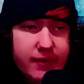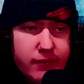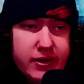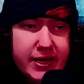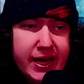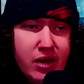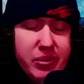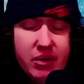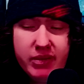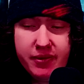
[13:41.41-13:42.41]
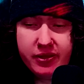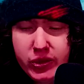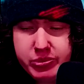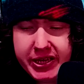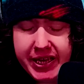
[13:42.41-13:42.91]
It would really help.
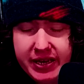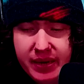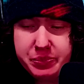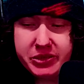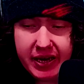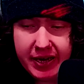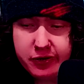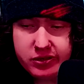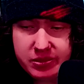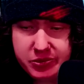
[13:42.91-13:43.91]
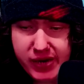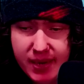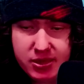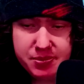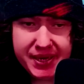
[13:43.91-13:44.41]
I hope to get up to 100
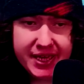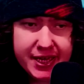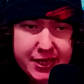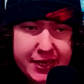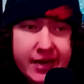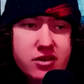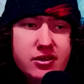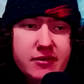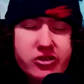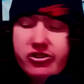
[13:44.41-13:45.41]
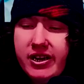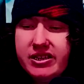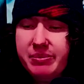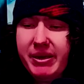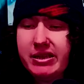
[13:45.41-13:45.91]
subscribers by the end of the year, so let's
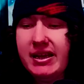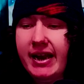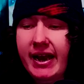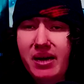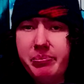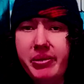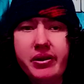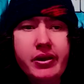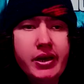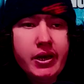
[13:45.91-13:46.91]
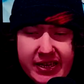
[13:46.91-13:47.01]
try to make that happen.